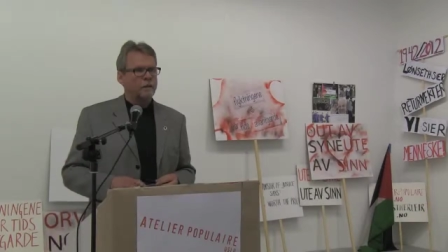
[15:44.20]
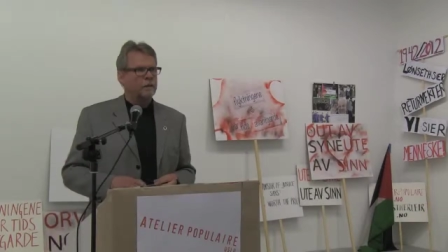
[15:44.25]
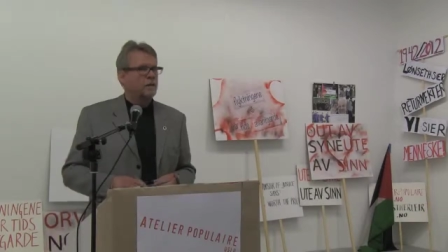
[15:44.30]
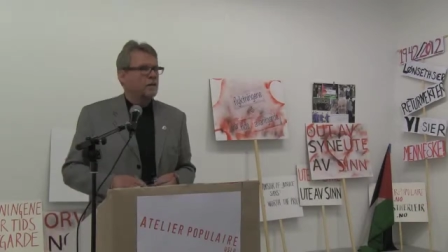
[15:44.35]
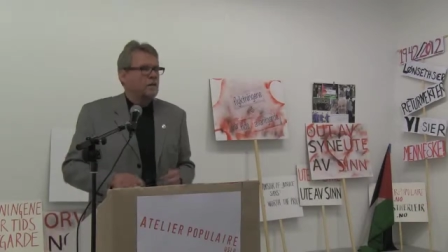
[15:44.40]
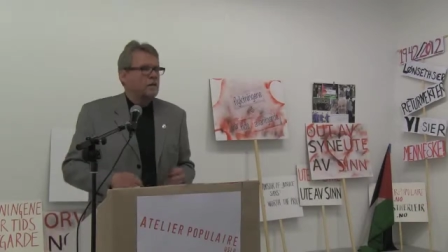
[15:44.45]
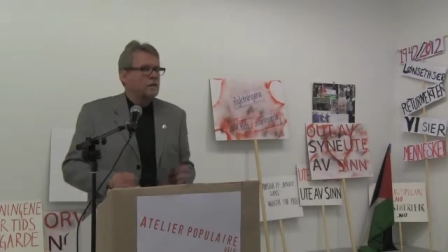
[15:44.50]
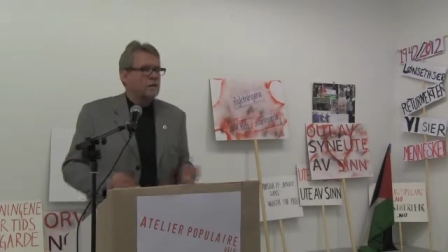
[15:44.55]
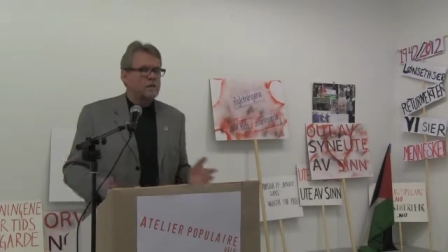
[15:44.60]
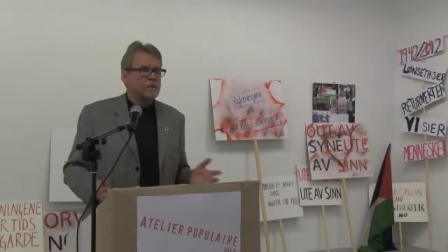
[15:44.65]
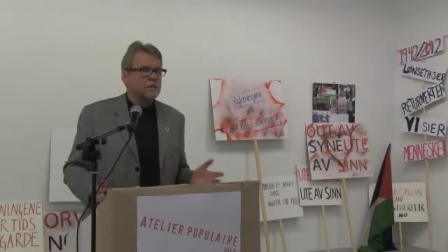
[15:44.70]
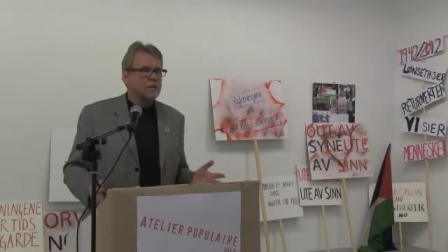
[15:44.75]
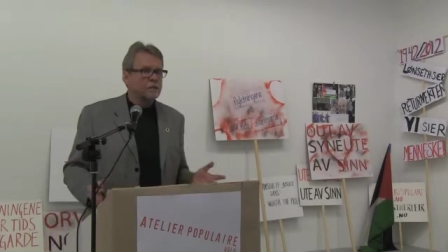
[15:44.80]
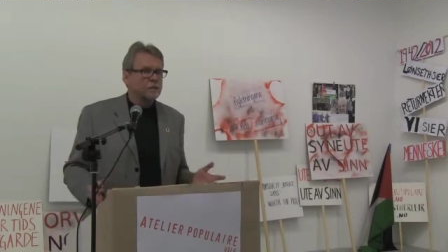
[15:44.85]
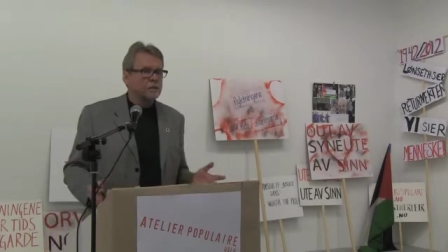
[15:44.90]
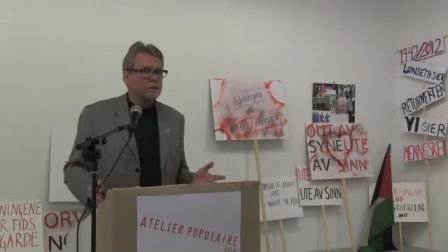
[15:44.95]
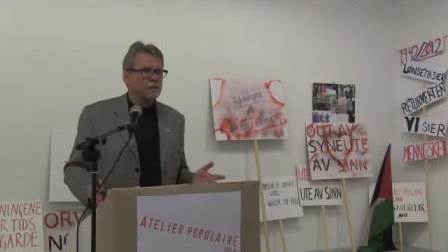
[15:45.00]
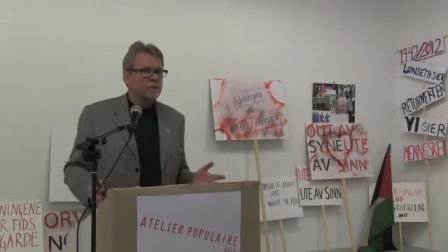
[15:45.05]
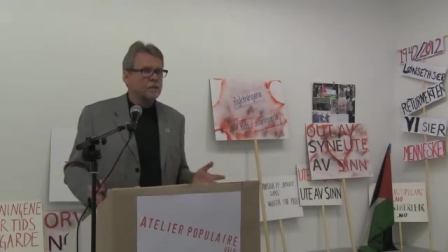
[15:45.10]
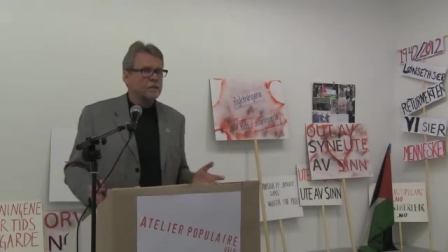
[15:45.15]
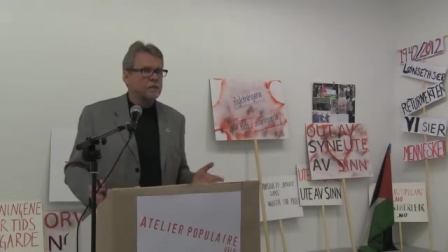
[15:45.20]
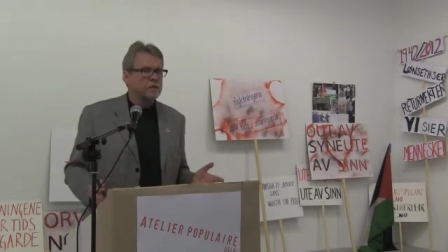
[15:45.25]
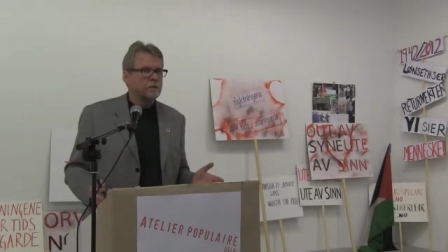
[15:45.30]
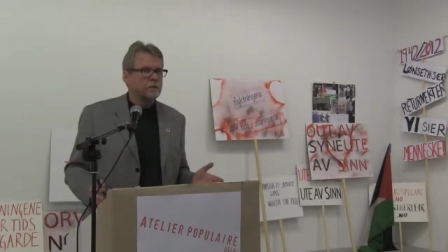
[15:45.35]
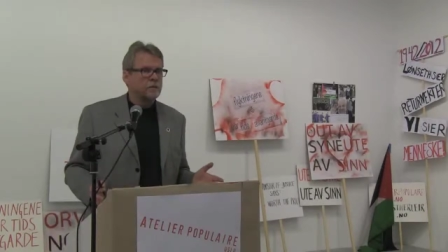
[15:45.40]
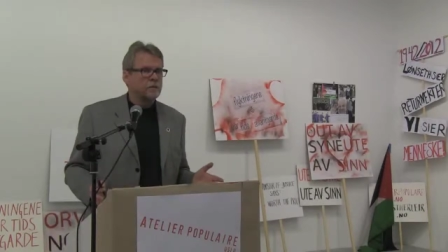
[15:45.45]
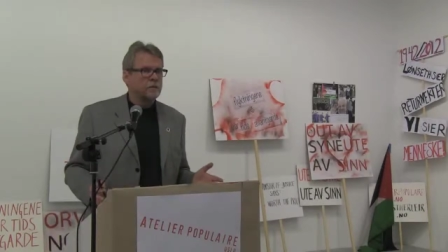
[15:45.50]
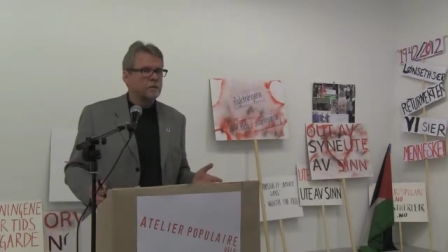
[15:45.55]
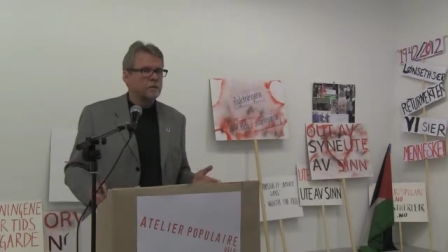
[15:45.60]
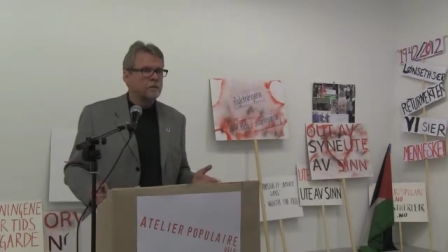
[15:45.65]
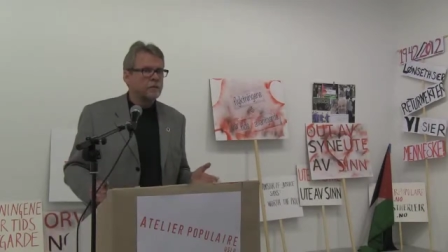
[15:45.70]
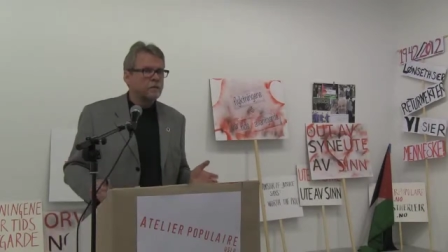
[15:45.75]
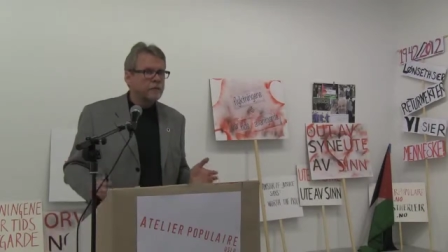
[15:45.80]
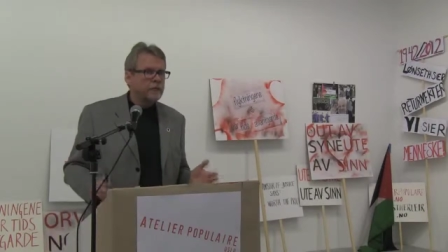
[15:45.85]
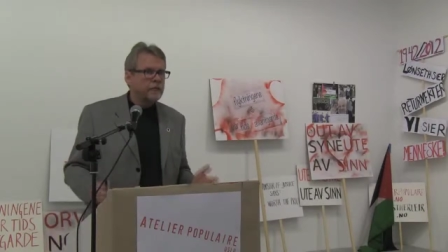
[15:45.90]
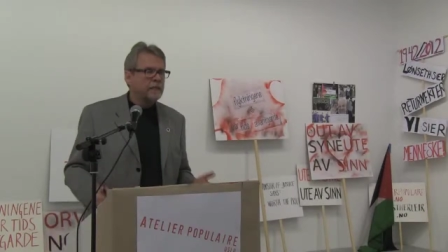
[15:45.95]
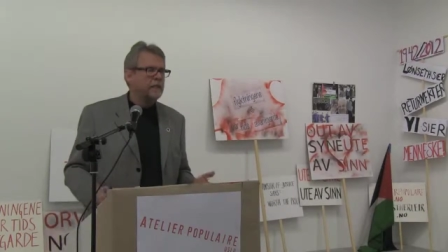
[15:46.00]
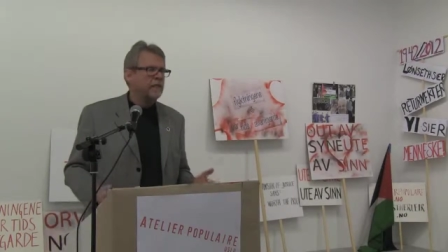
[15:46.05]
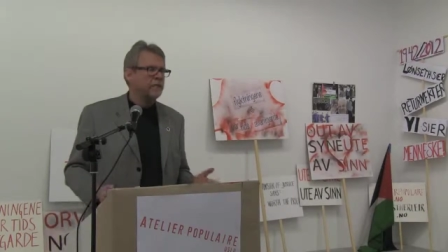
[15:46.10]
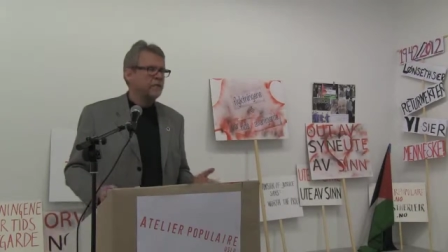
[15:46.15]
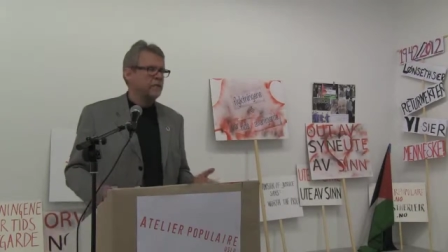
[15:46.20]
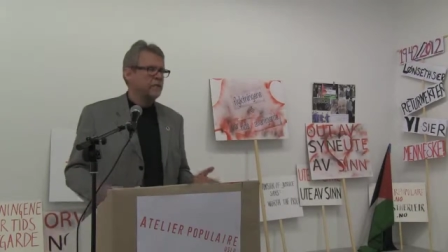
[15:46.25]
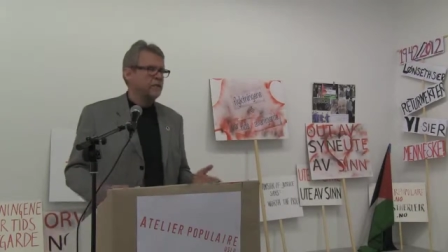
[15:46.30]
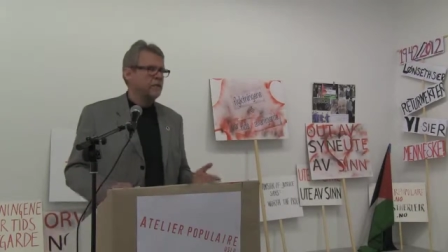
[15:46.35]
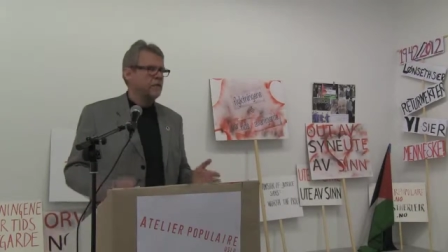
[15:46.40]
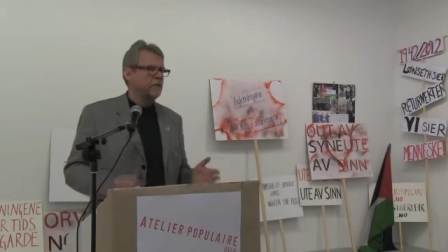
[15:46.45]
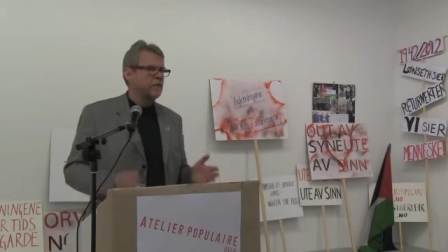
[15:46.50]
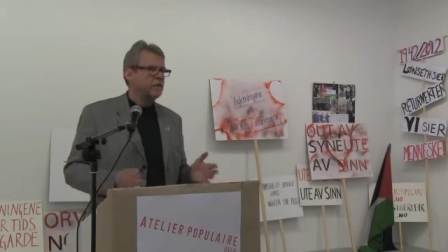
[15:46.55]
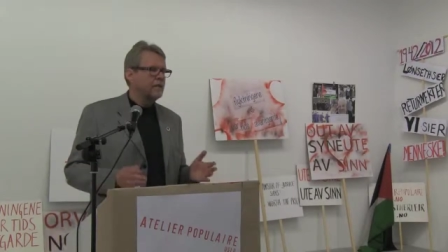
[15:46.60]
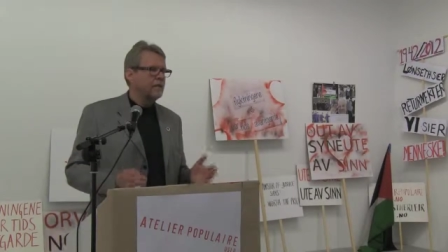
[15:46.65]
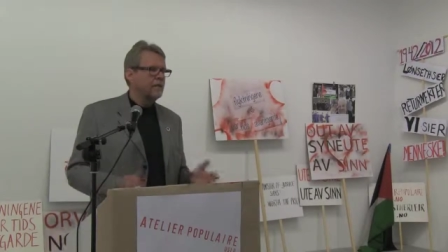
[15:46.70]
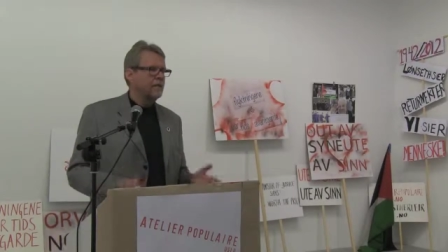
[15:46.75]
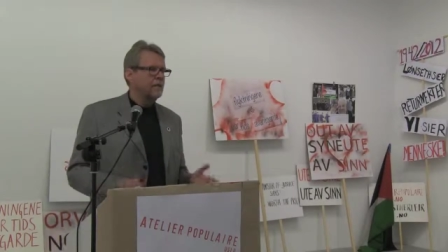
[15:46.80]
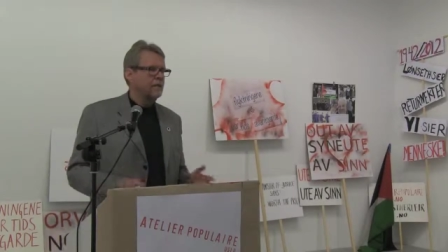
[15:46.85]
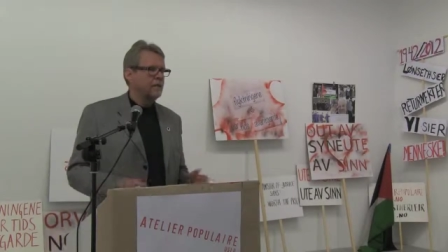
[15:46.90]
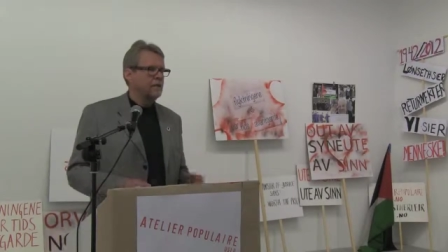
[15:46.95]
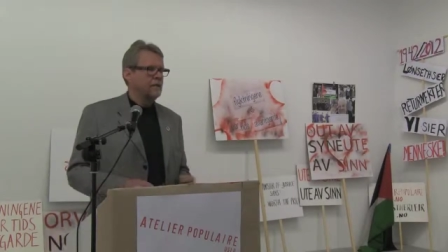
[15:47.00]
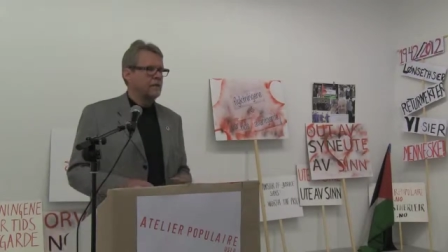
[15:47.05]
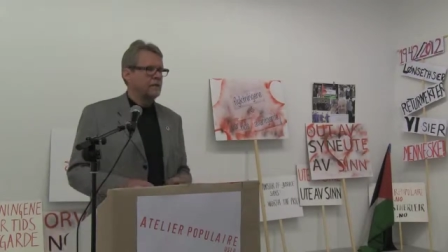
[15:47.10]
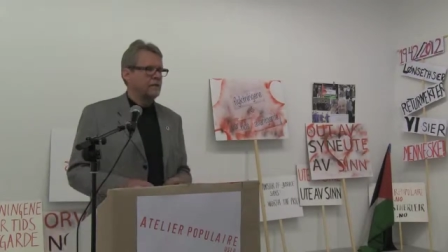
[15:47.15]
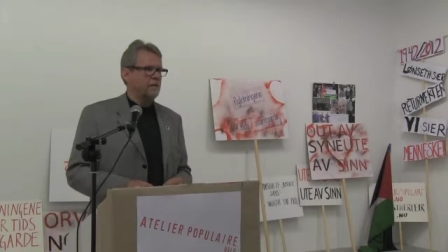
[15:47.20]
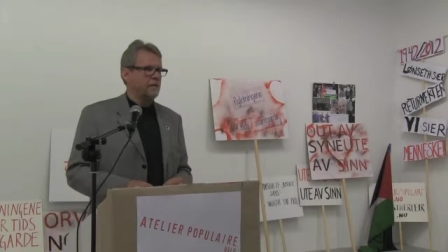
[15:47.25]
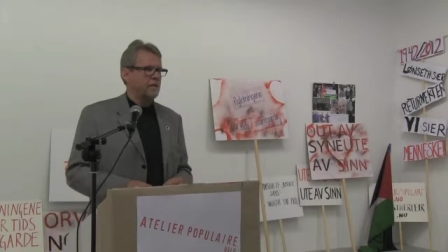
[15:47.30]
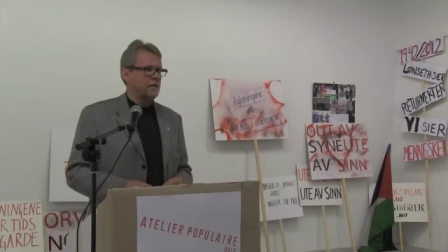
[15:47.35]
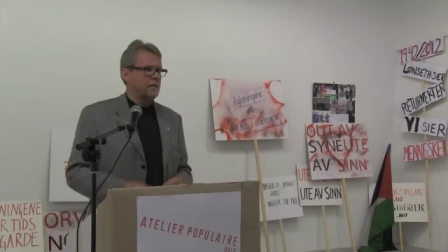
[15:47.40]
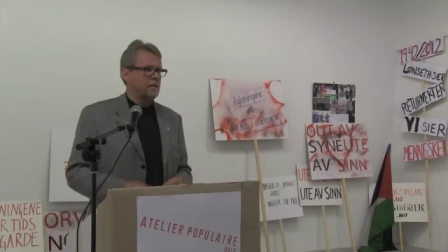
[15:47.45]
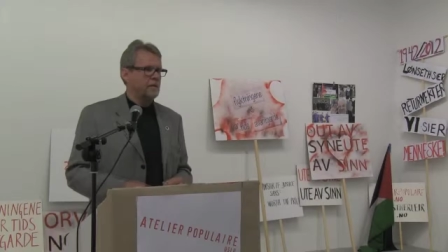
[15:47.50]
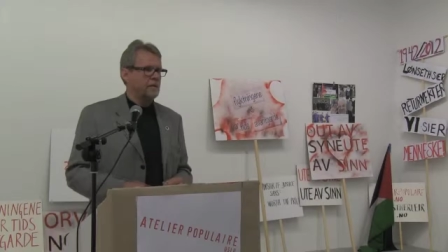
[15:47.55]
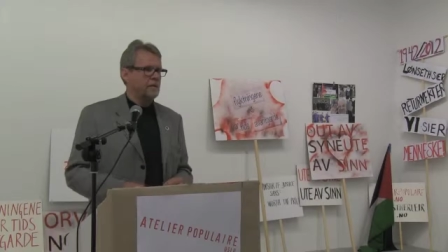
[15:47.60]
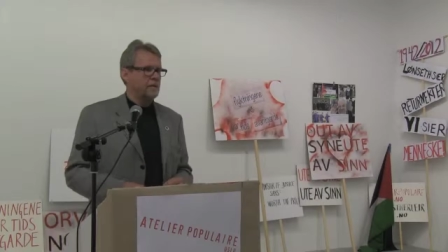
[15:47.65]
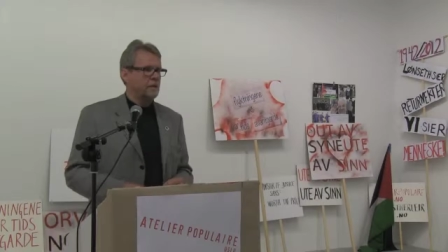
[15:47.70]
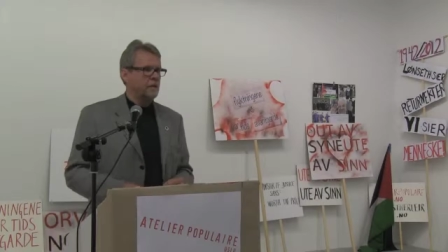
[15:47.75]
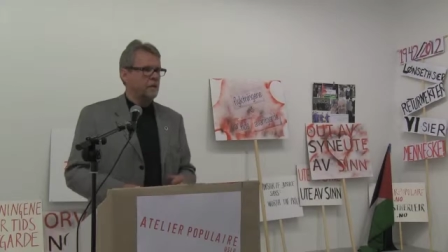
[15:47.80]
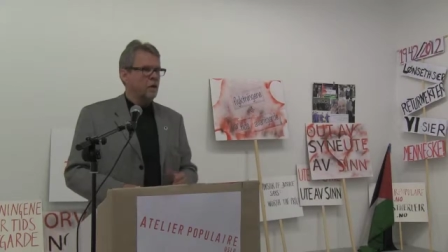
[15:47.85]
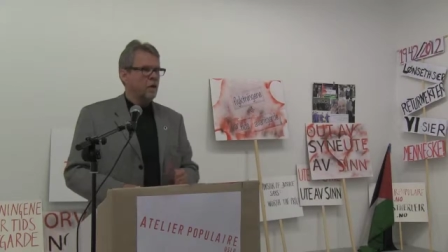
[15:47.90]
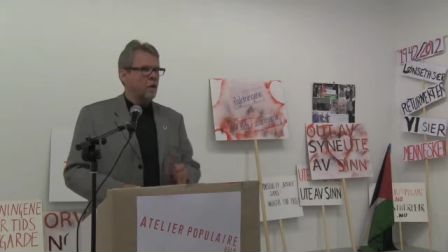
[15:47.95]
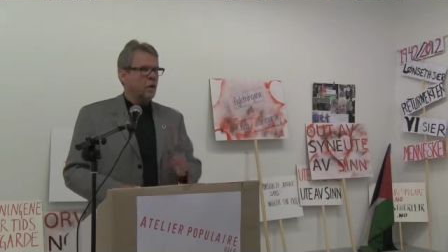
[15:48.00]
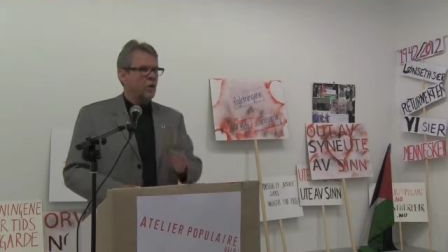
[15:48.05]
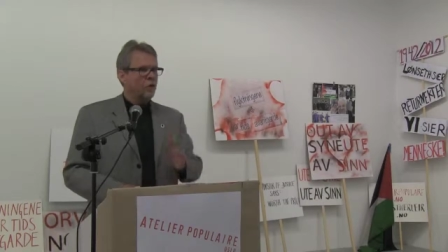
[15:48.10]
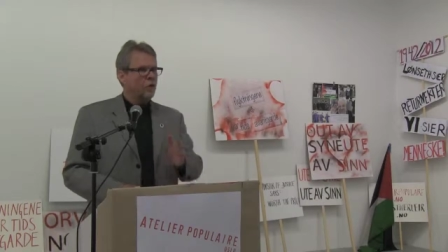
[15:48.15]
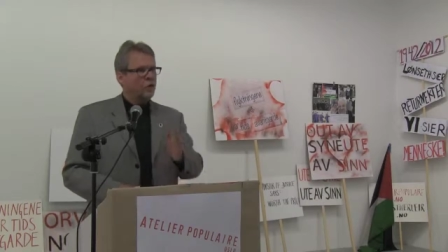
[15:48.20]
We see this in all countries. The big discussion in Kenya these days is that